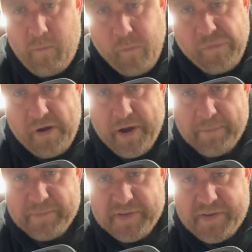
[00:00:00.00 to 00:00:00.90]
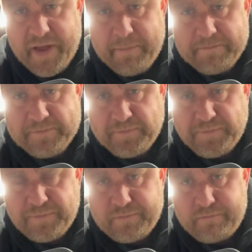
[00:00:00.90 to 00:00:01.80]
All right, it's time.
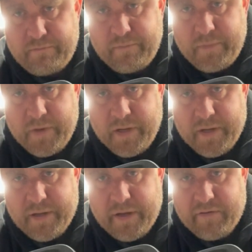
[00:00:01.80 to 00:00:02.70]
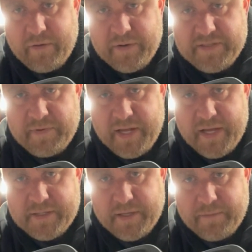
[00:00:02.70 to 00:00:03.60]
Everyone's been
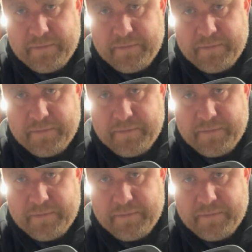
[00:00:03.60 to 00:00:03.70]
asking